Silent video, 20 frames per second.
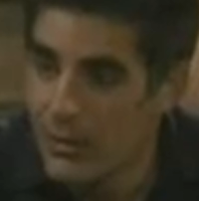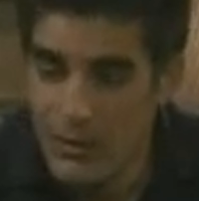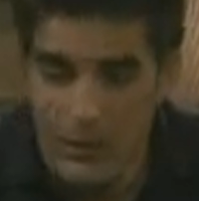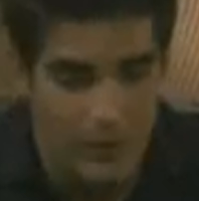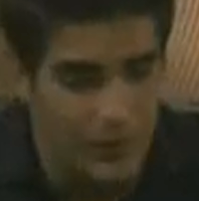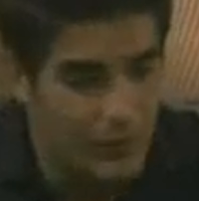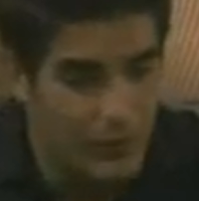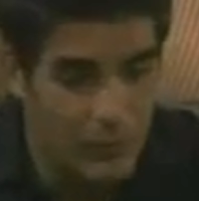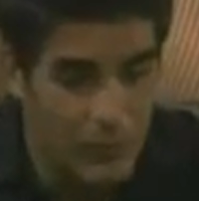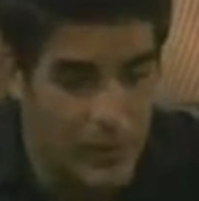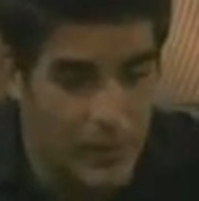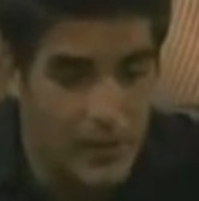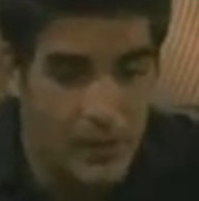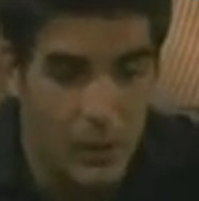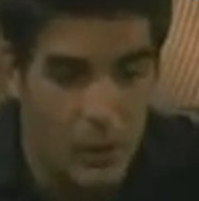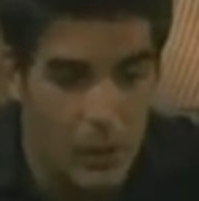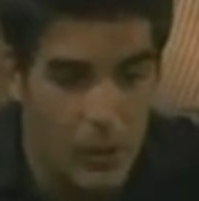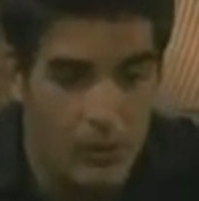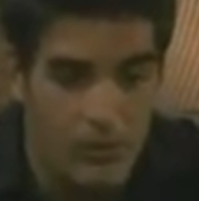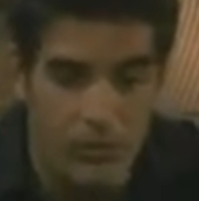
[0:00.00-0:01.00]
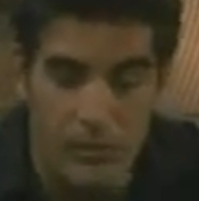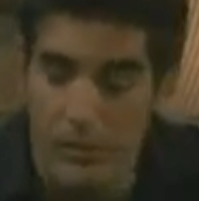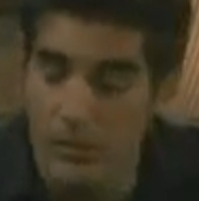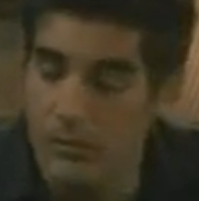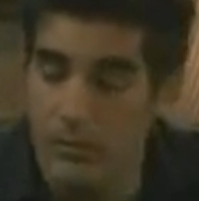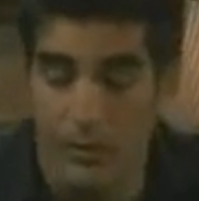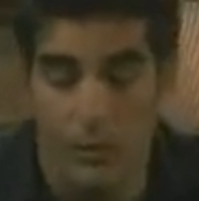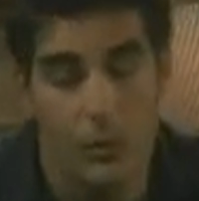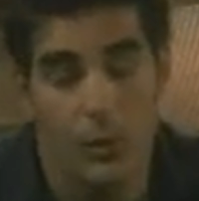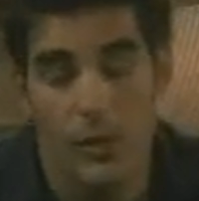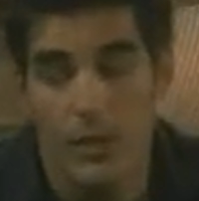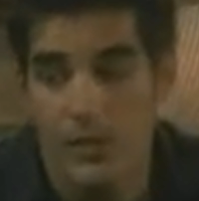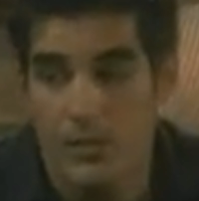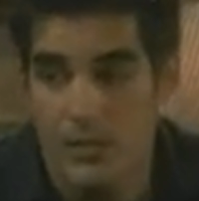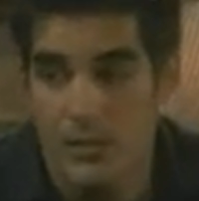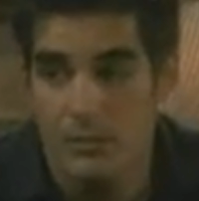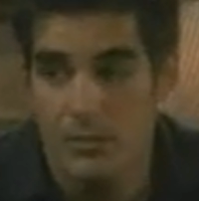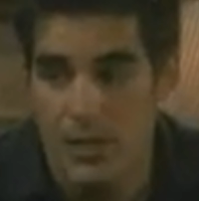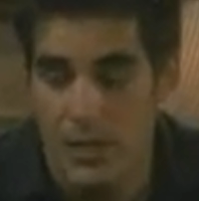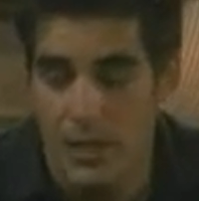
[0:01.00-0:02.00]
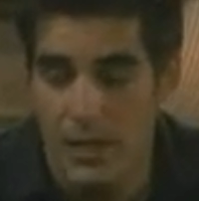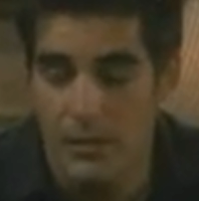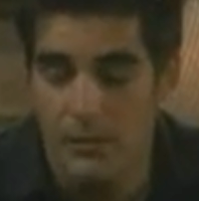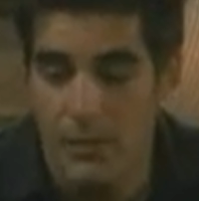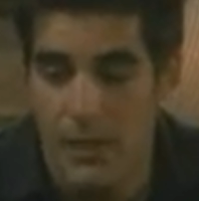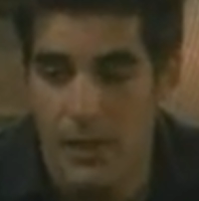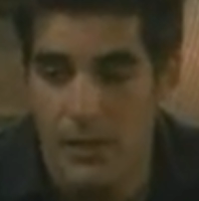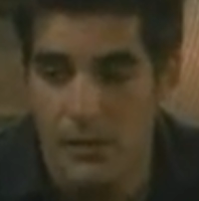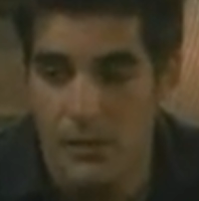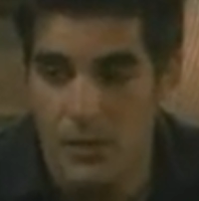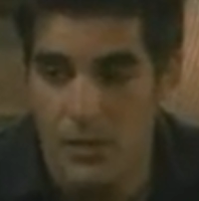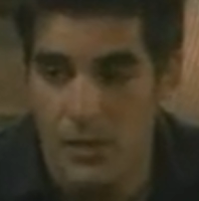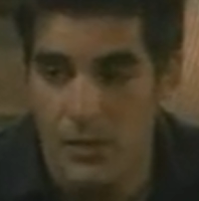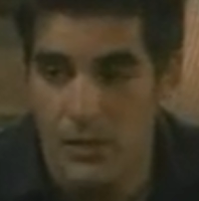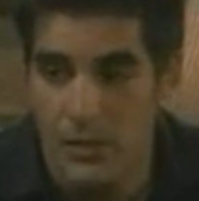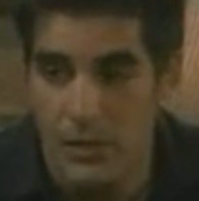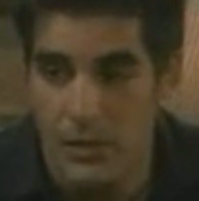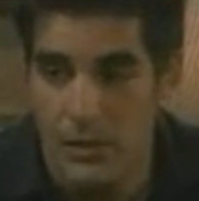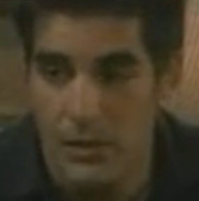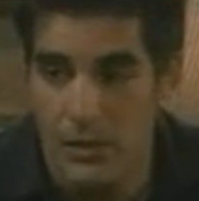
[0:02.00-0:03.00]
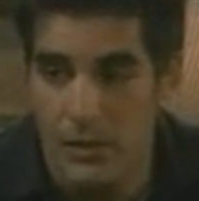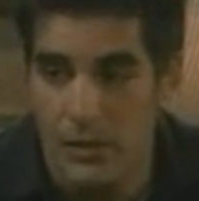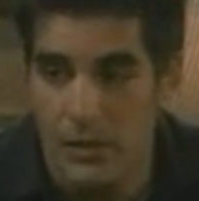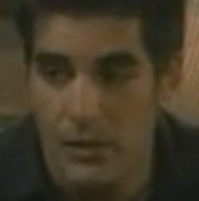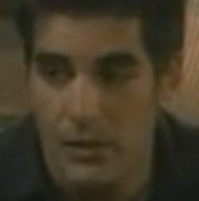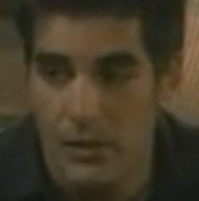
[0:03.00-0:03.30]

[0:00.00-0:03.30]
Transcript: We have been over for quite some time now, Sheridan. No,